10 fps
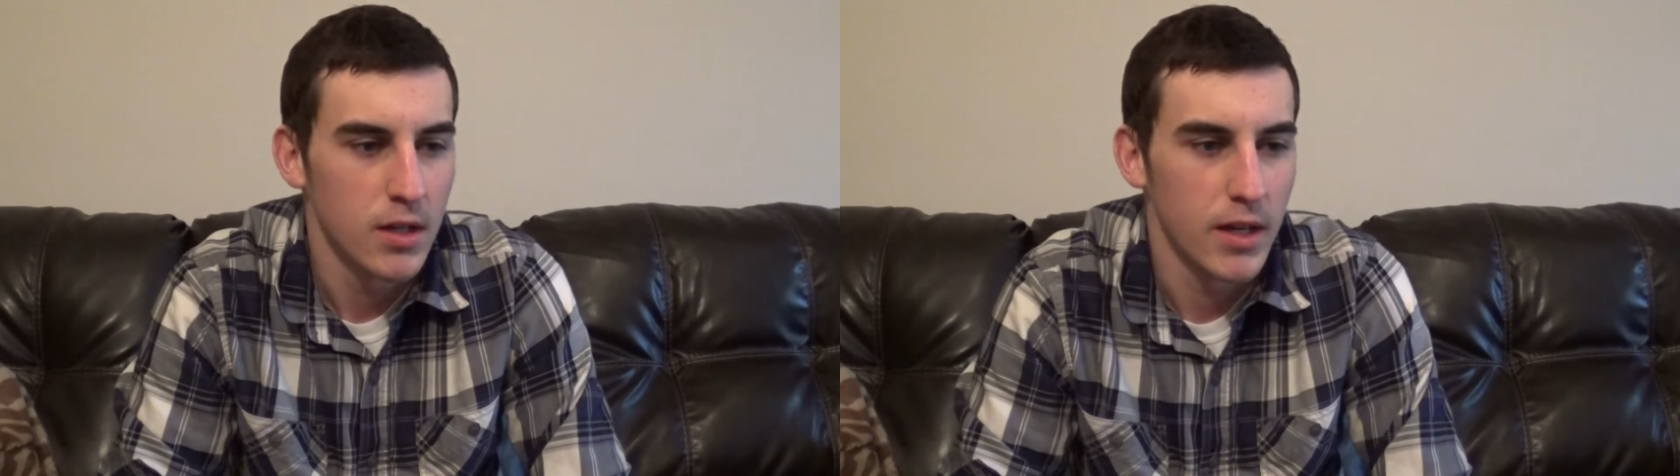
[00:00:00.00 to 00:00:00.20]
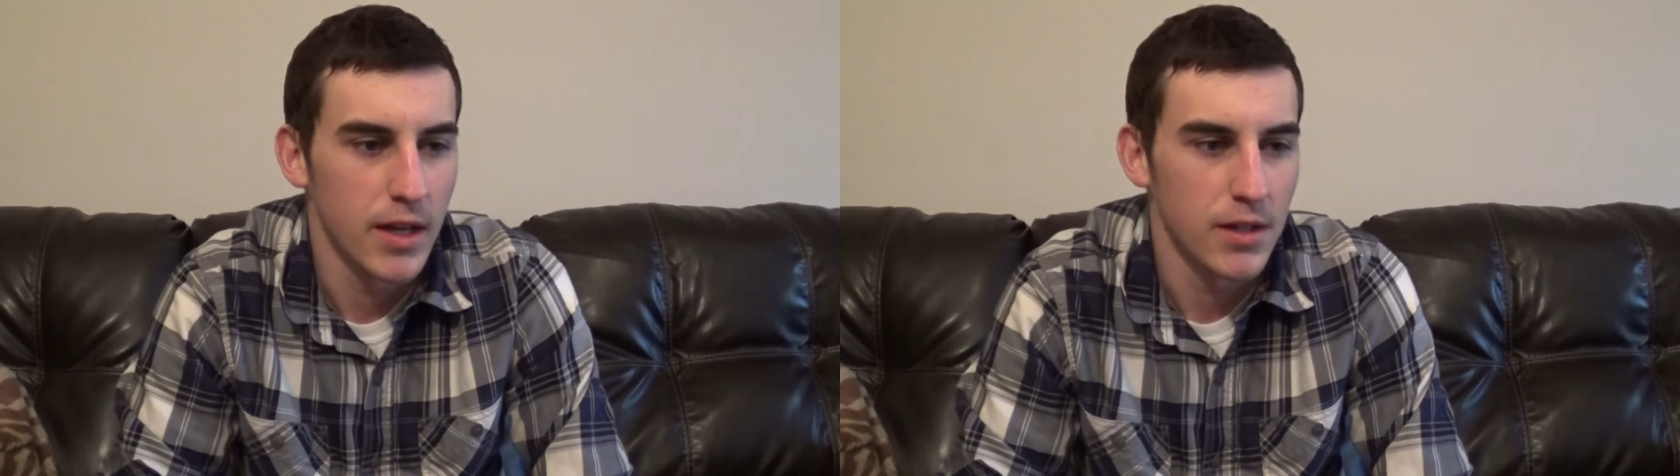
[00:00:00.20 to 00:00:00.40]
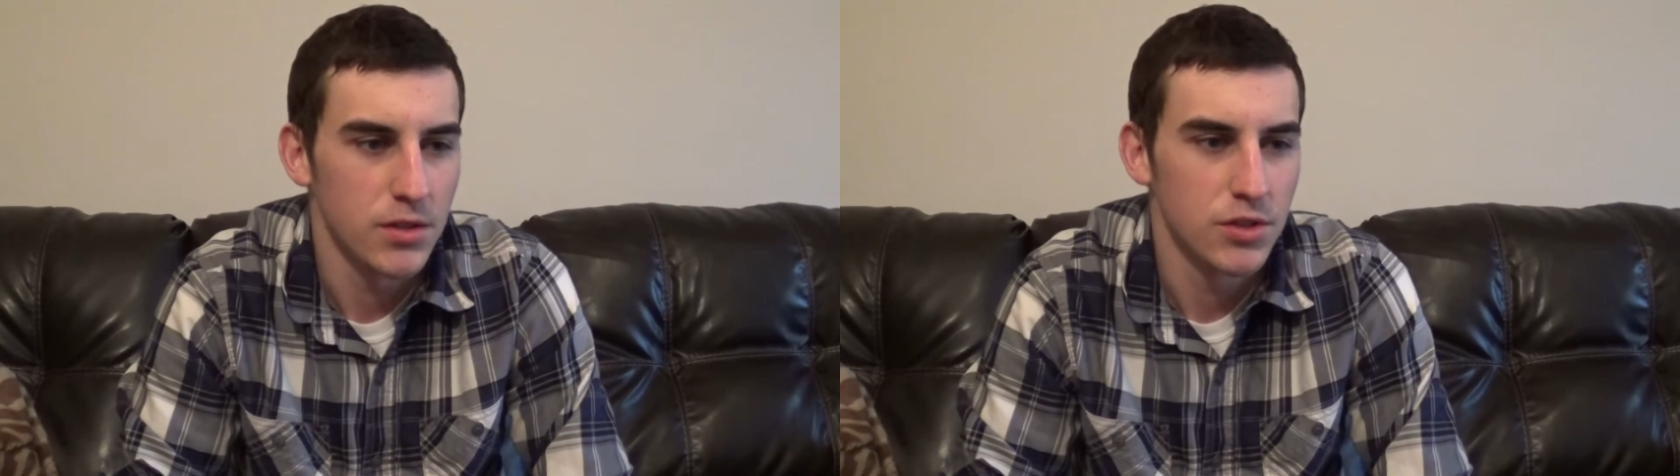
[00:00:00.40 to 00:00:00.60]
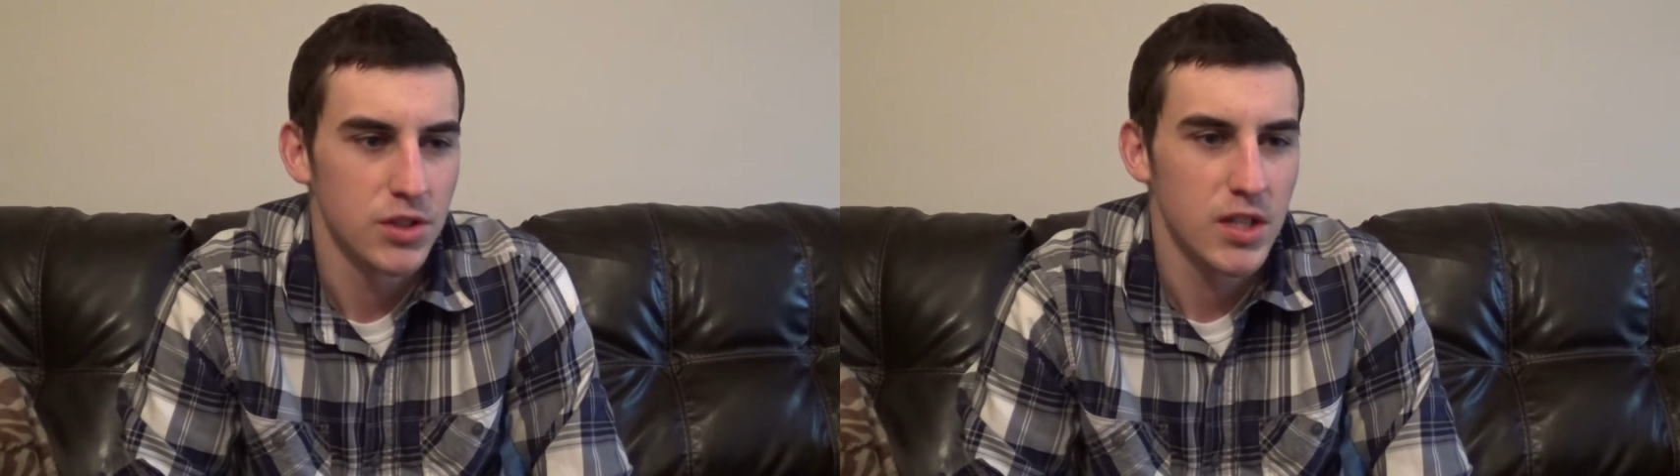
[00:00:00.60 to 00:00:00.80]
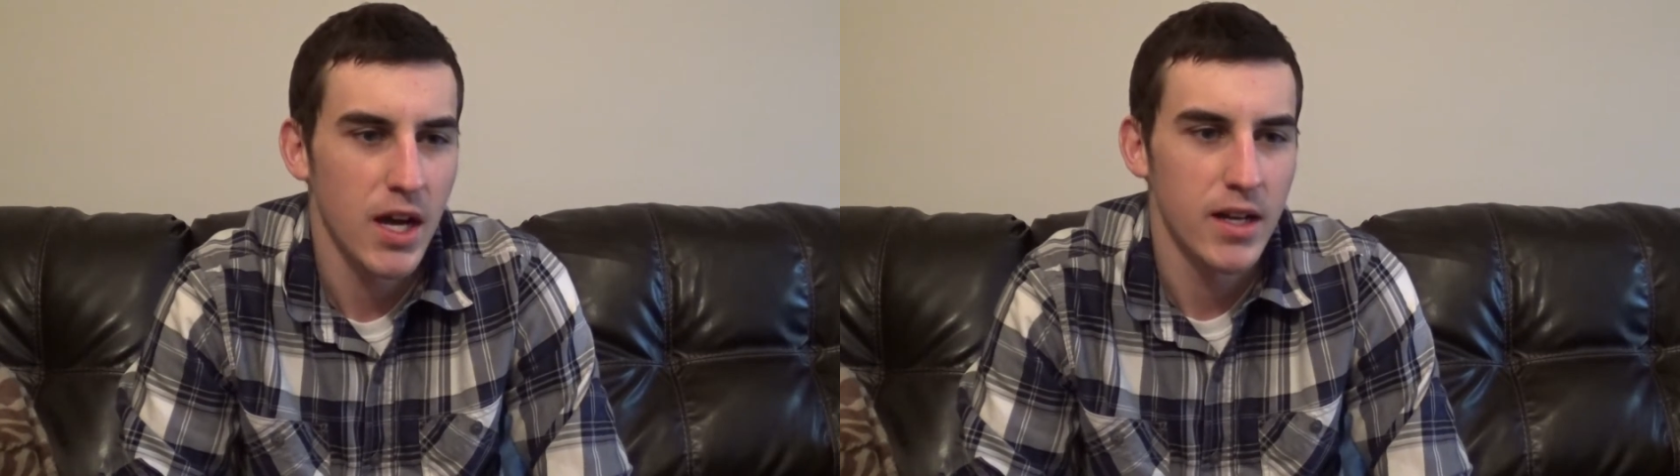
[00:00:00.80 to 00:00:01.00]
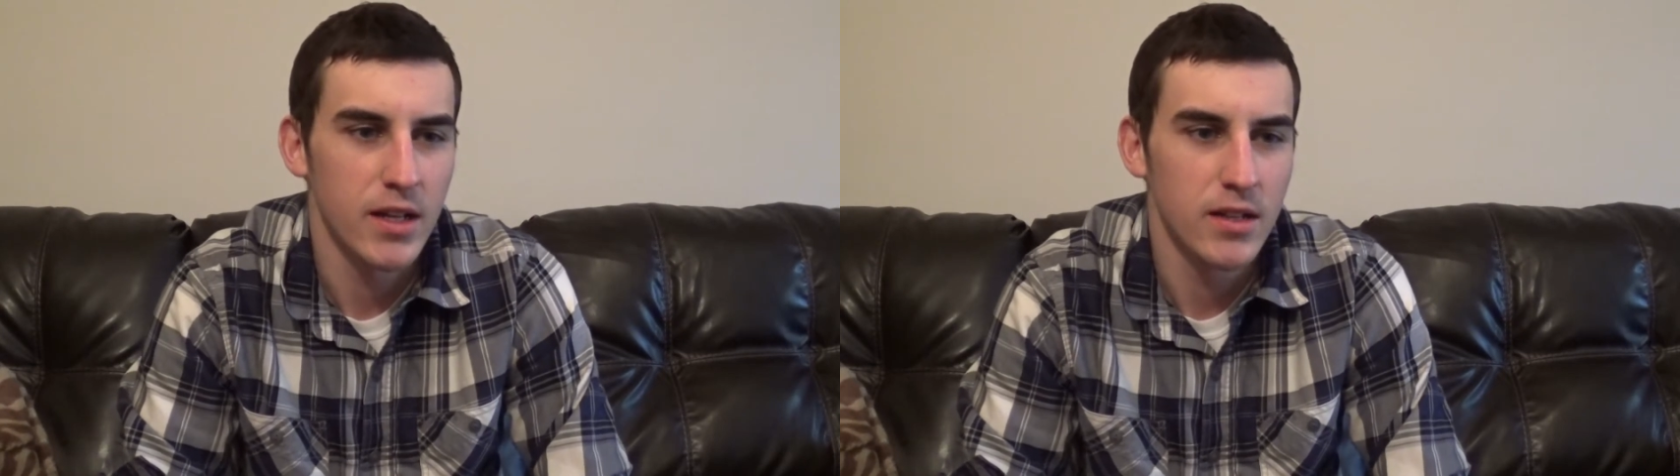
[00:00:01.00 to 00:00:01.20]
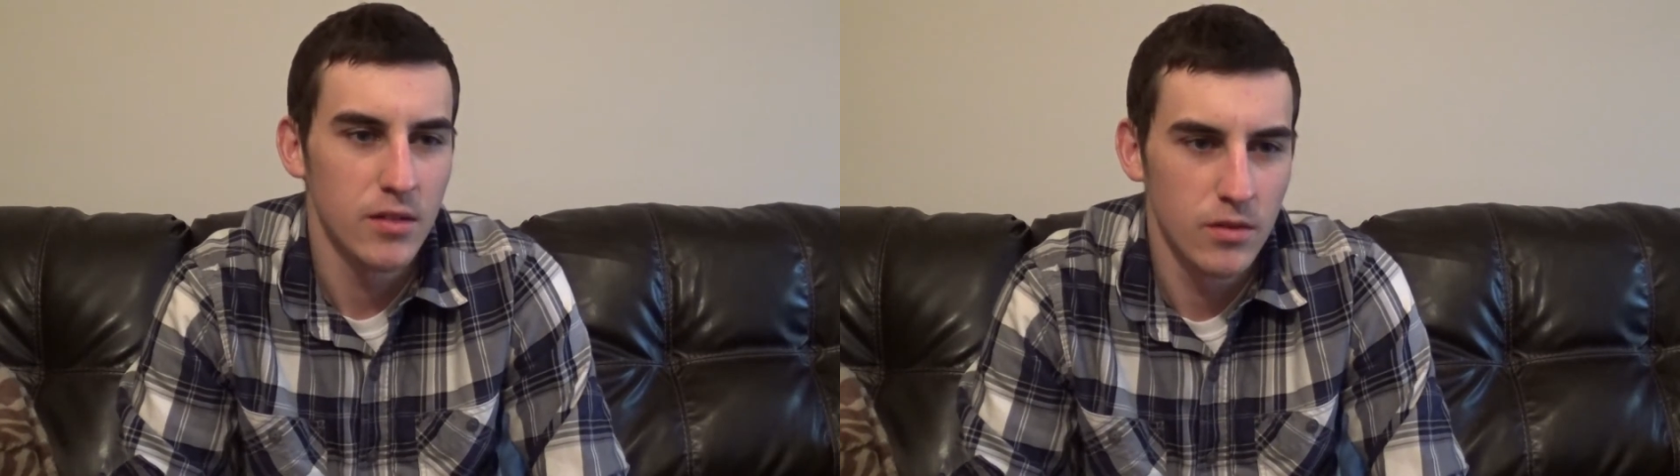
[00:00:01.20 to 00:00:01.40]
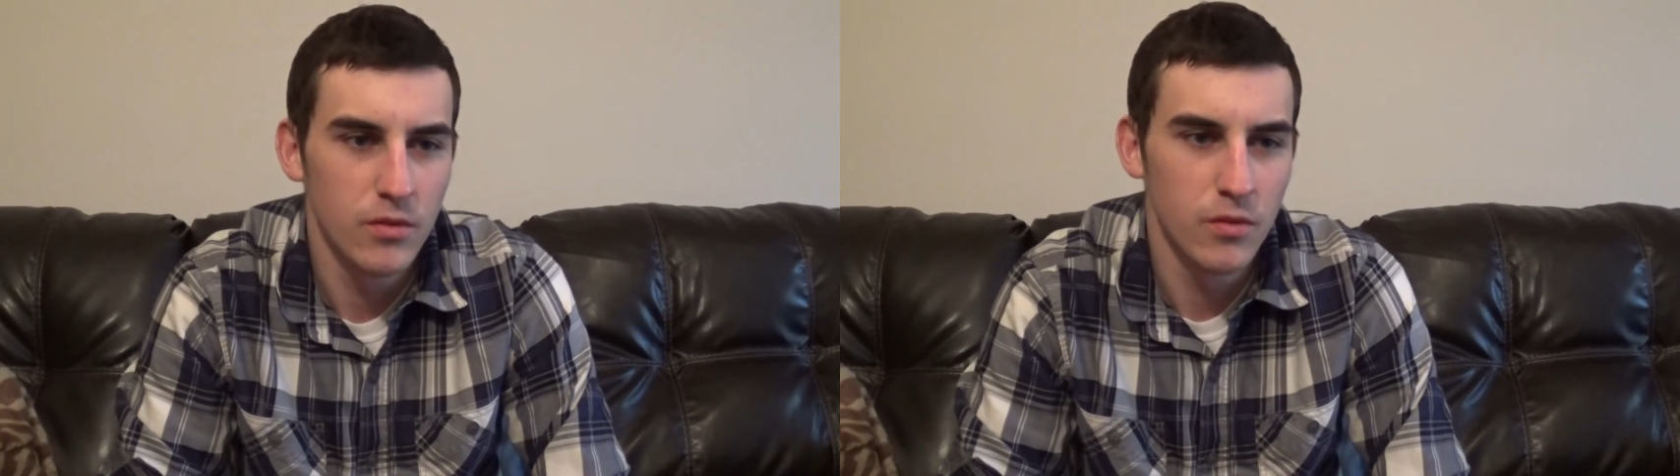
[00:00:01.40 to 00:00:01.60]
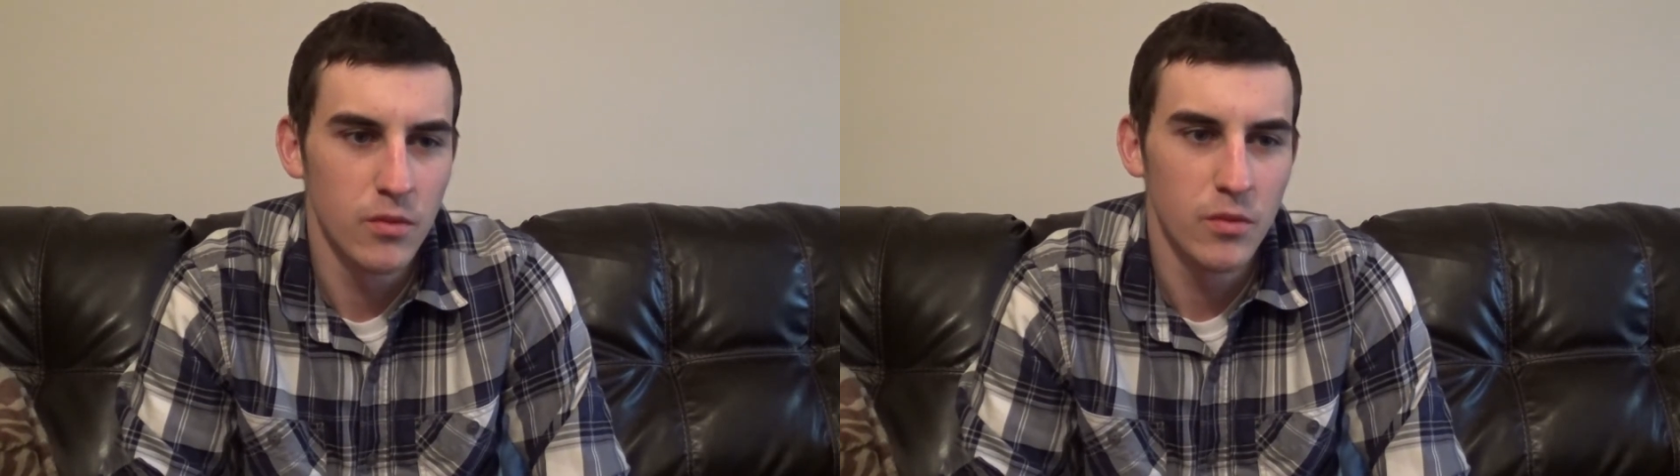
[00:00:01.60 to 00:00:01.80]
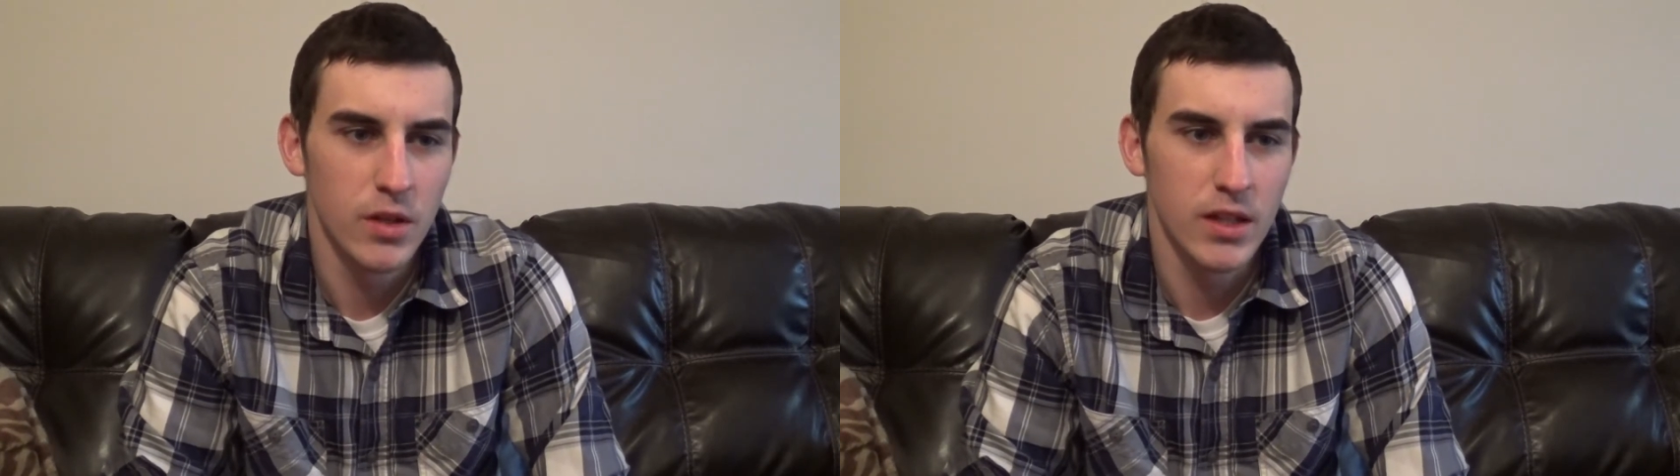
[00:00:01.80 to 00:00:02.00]
and just kind of
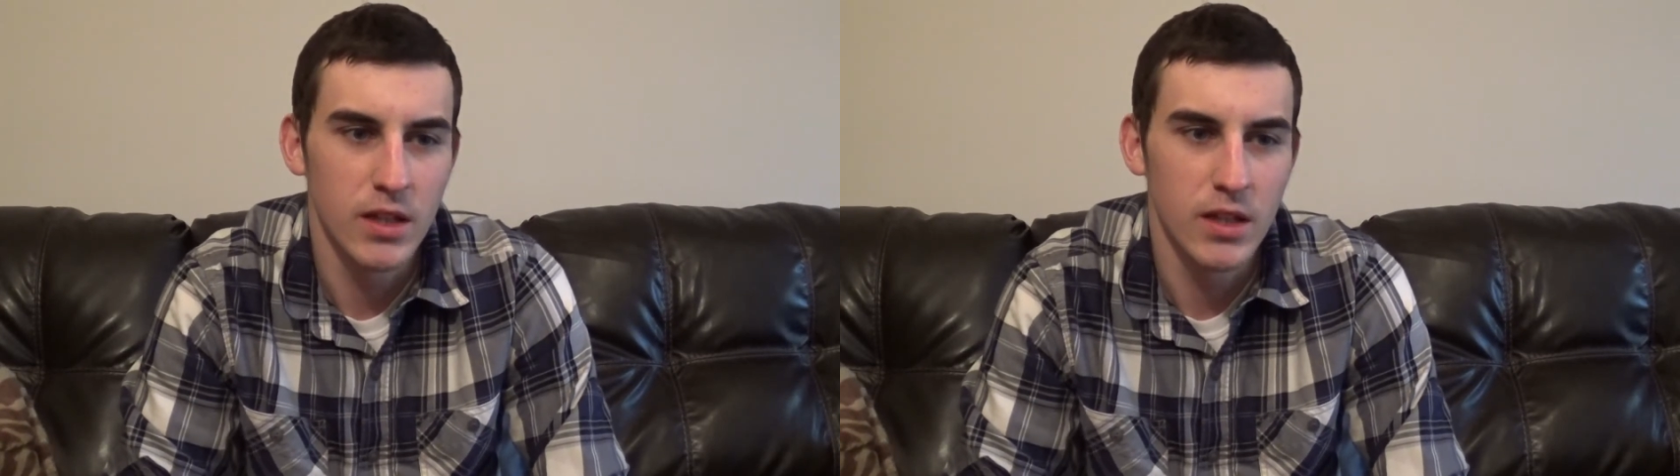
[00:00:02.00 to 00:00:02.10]
really